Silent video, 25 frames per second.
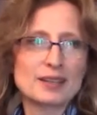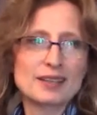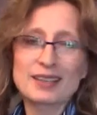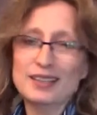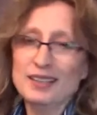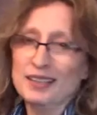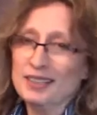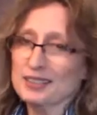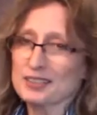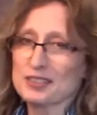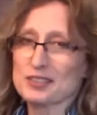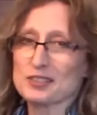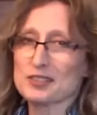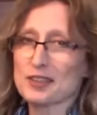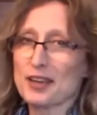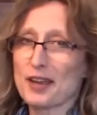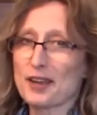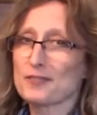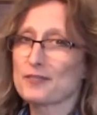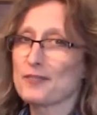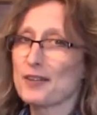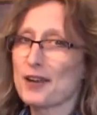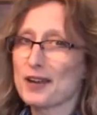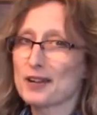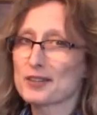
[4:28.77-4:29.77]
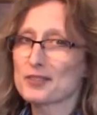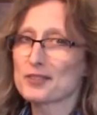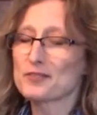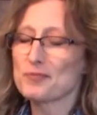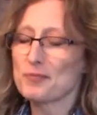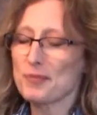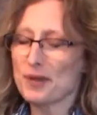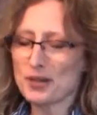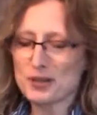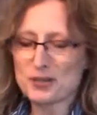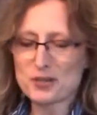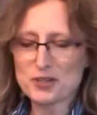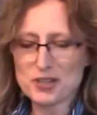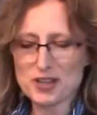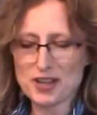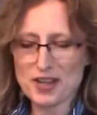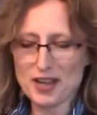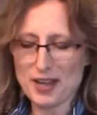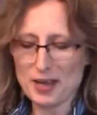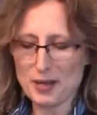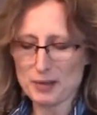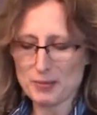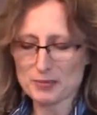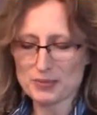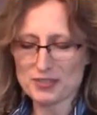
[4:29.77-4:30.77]
It's a sad fact of modern
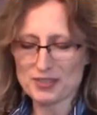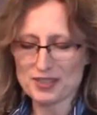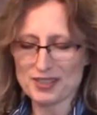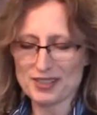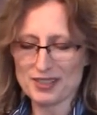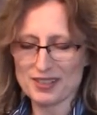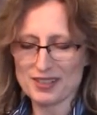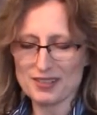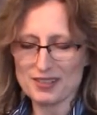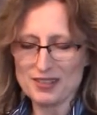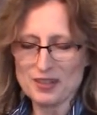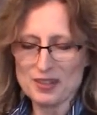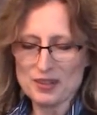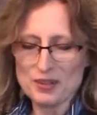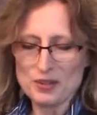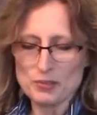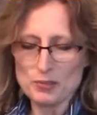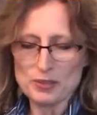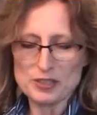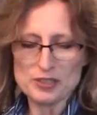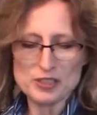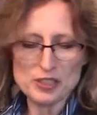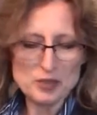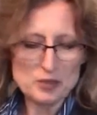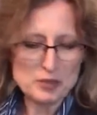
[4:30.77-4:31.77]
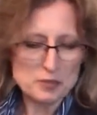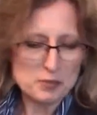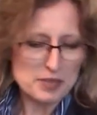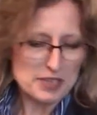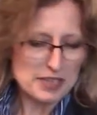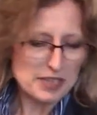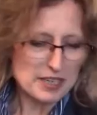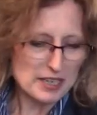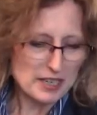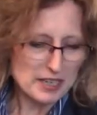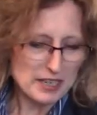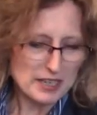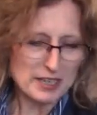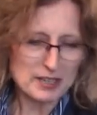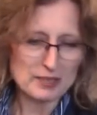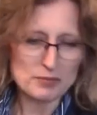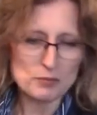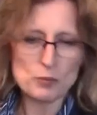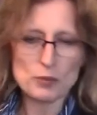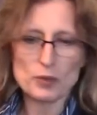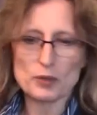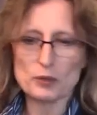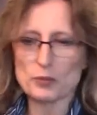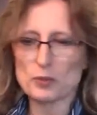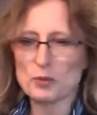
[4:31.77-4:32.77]
times that we seem to be eating
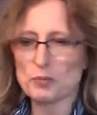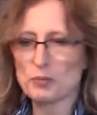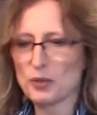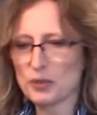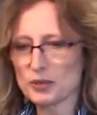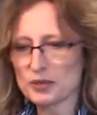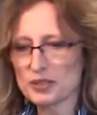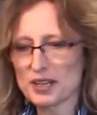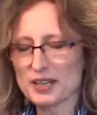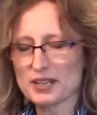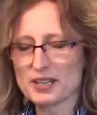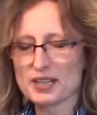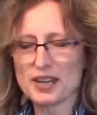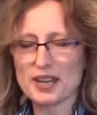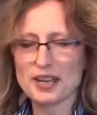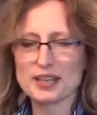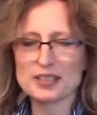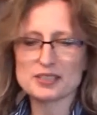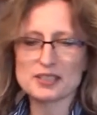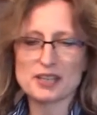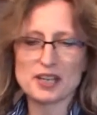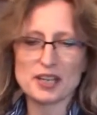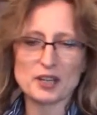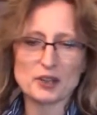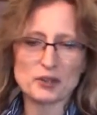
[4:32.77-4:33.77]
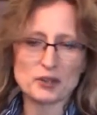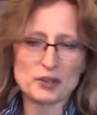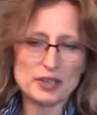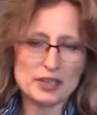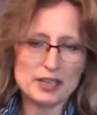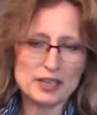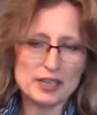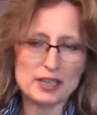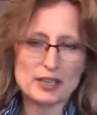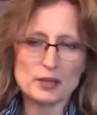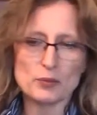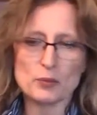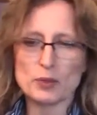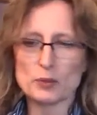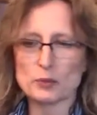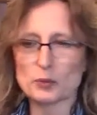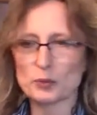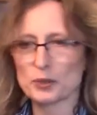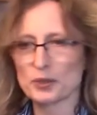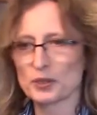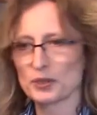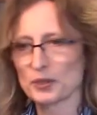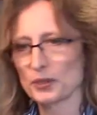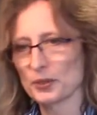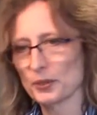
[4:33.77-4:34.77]
when we're multitasking or eating when we're in
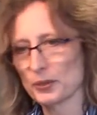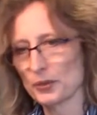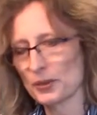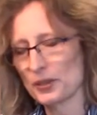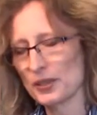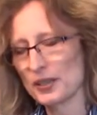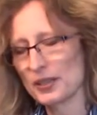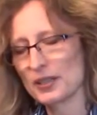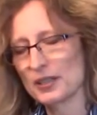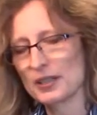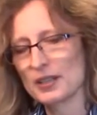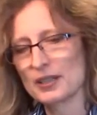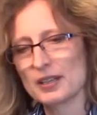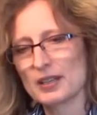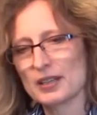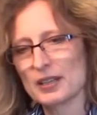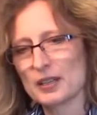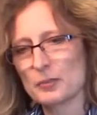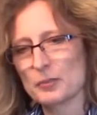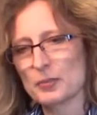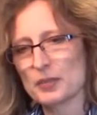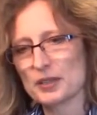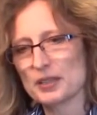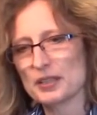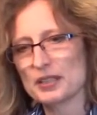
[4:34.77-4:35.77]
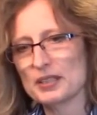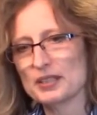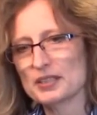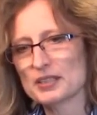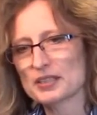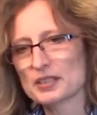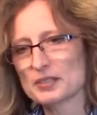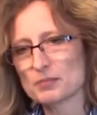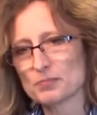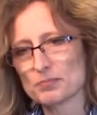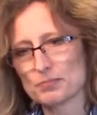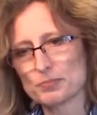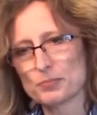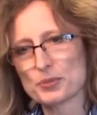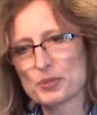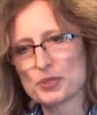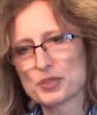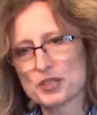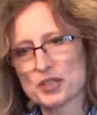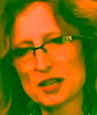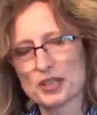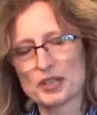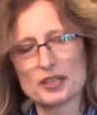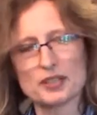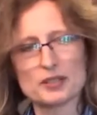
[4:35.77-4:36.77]
a hurry, but these
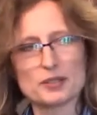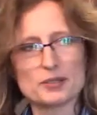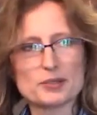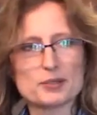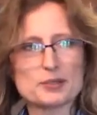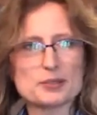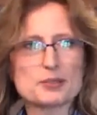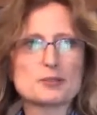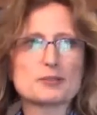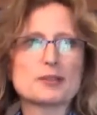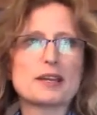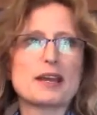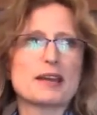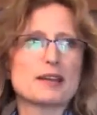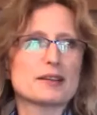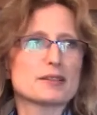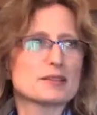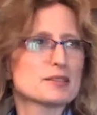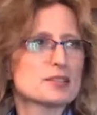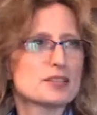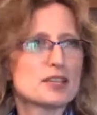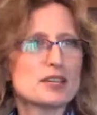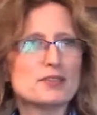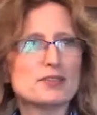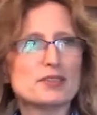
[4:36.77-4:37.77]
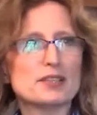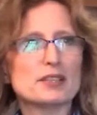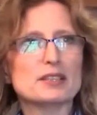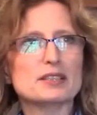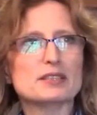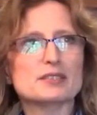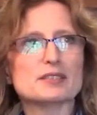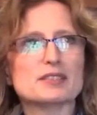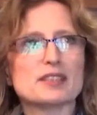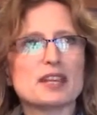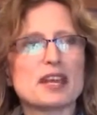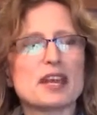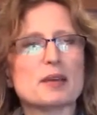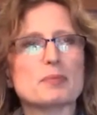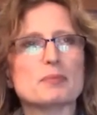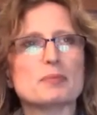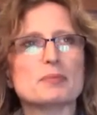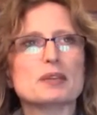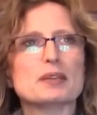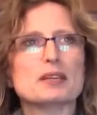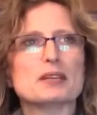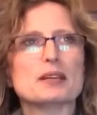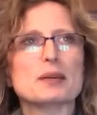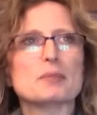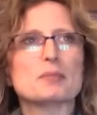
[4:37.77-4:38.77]
particular activities can
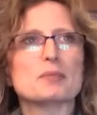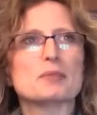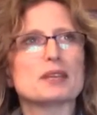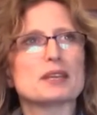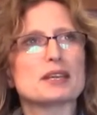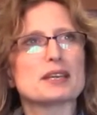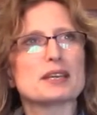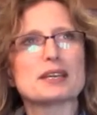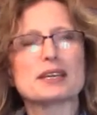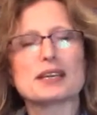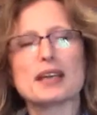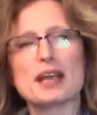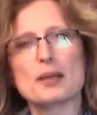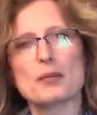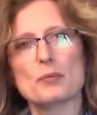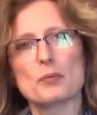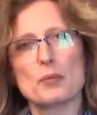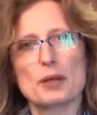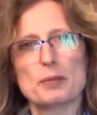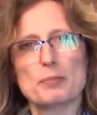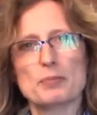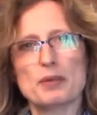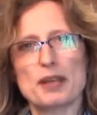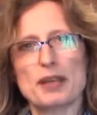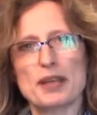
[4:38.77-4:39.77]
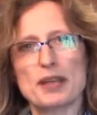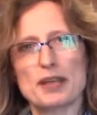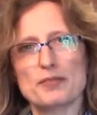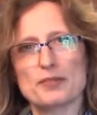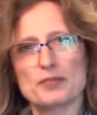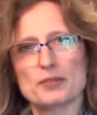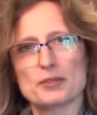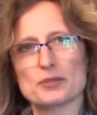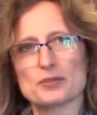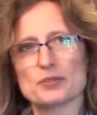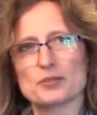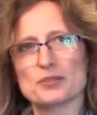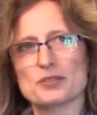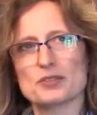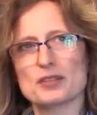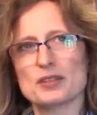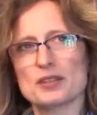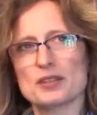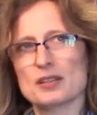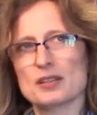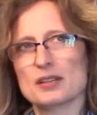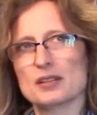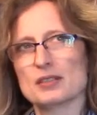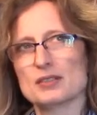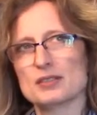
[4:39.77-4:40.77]
become the gateway behaviors
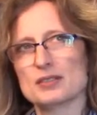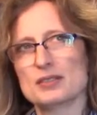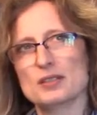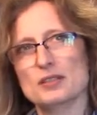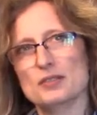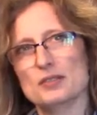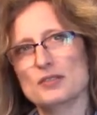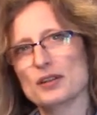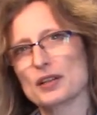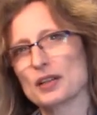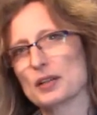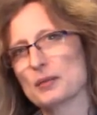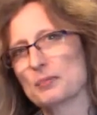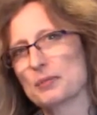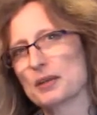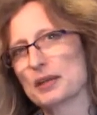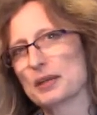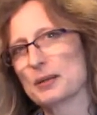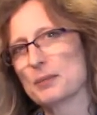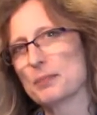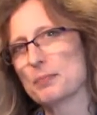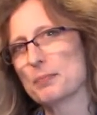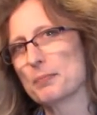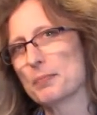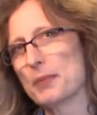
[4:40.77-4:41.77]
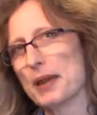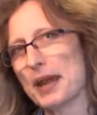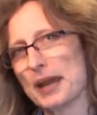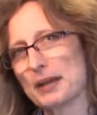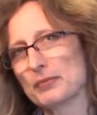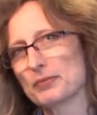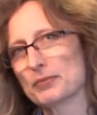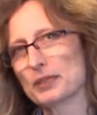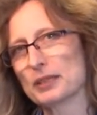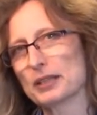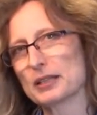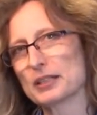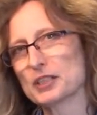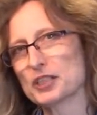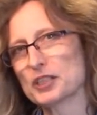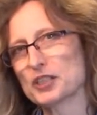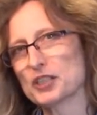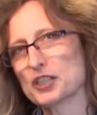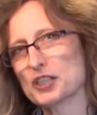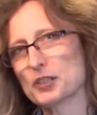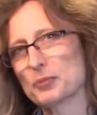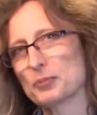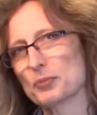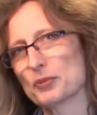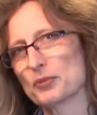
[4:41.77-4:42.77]
to developing a bad
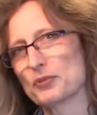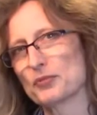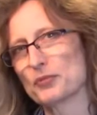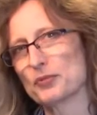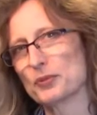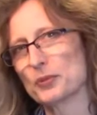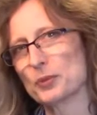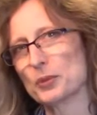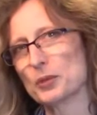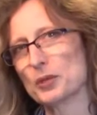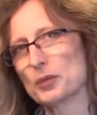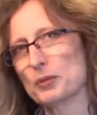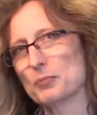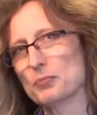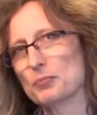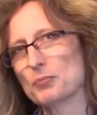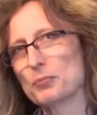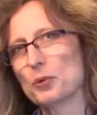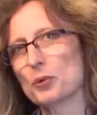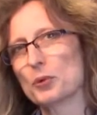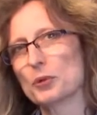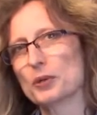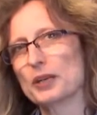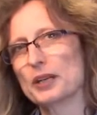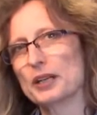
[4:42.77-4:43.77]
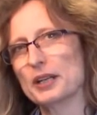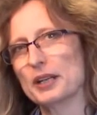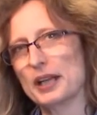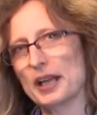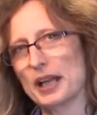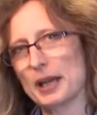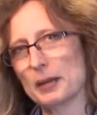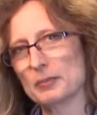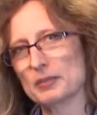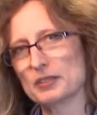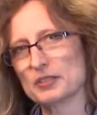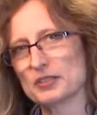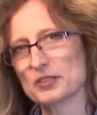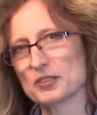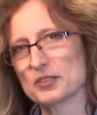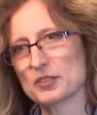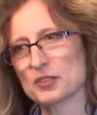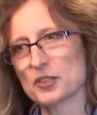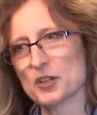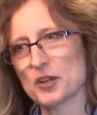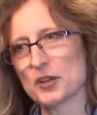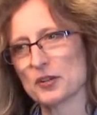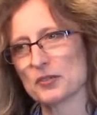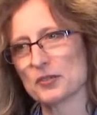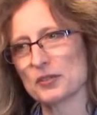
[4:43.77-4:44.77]
relationship with food and poor eating habits in
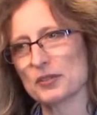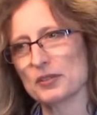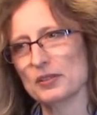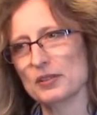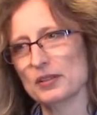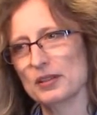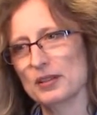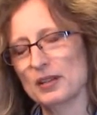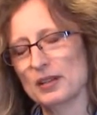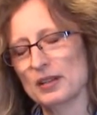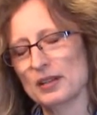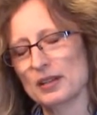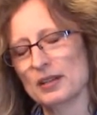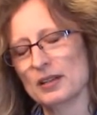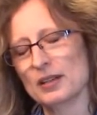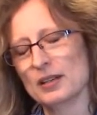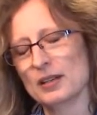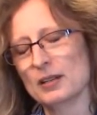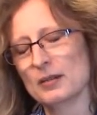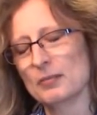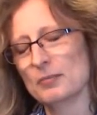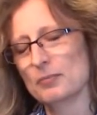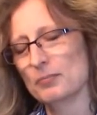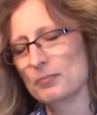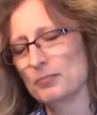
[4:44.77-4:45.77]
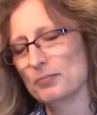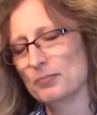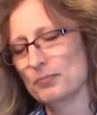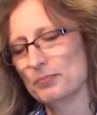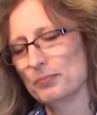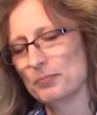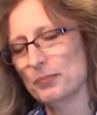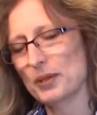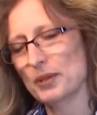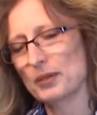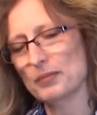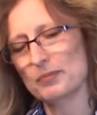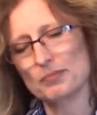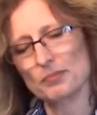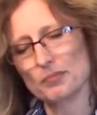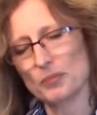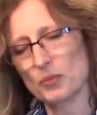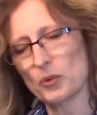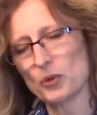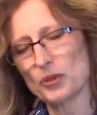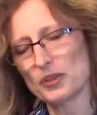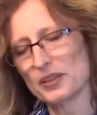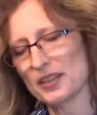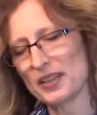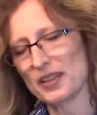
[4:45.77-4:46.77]
general. But more
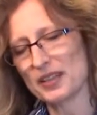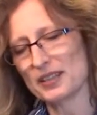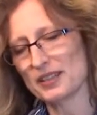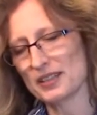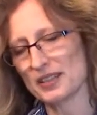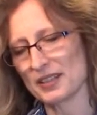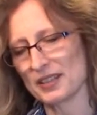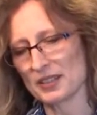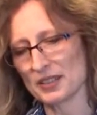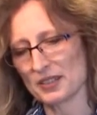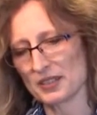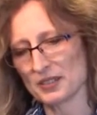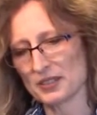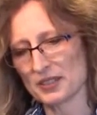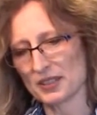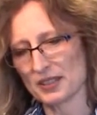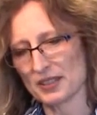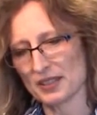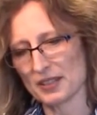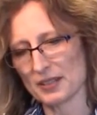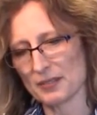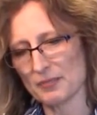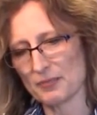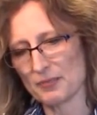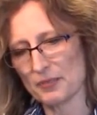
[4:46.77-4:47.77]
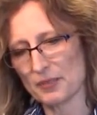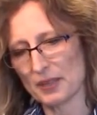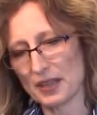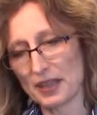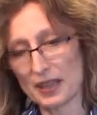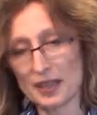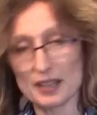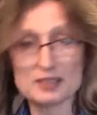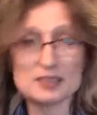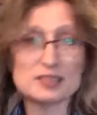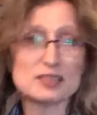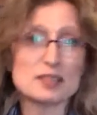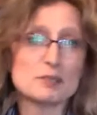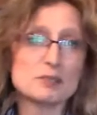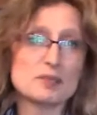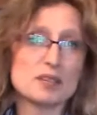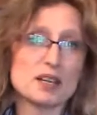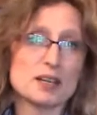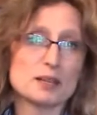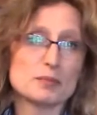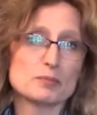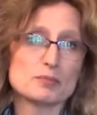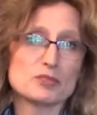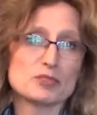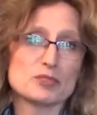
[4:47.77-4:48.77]
on that another time. And
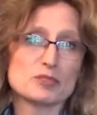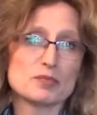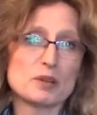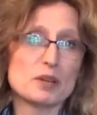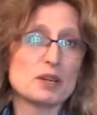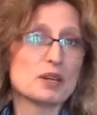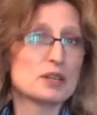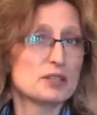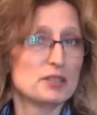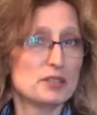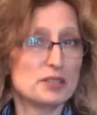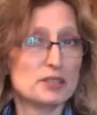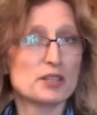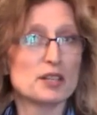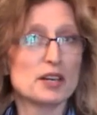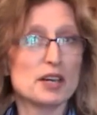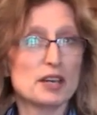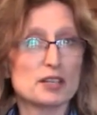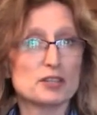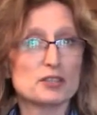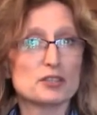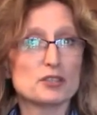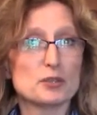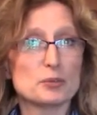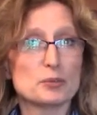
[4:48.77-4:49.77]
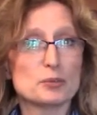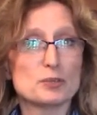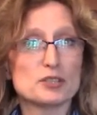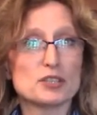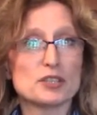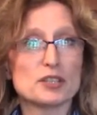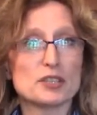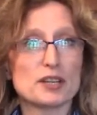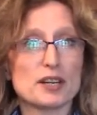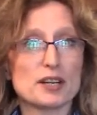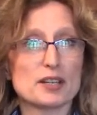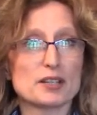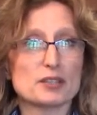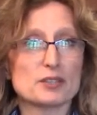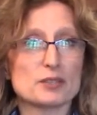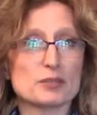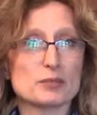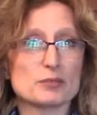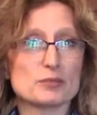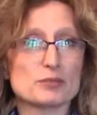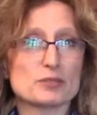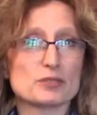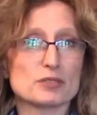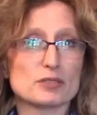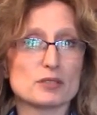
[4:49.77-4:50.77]
sometimes you gotta do what you gotta do,
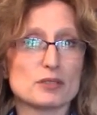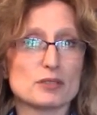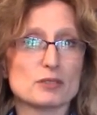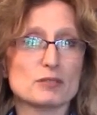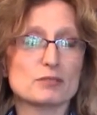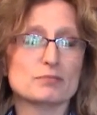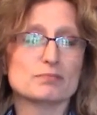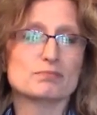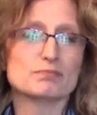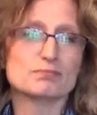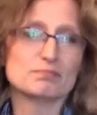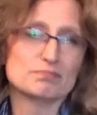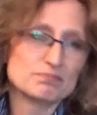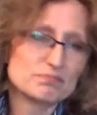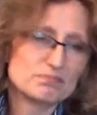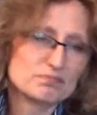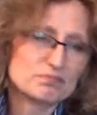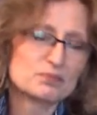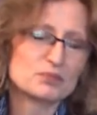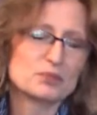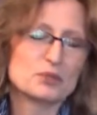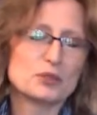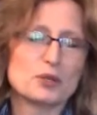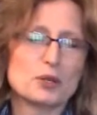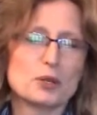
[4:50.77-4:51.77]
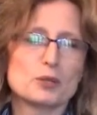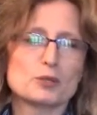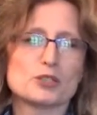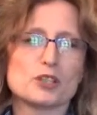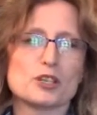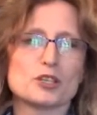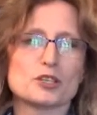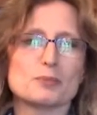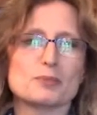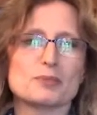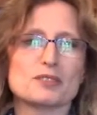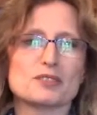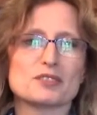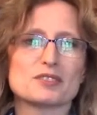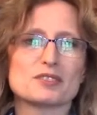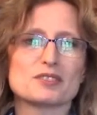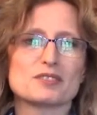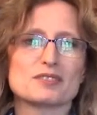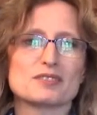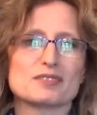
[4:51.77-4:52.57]
so no judgments.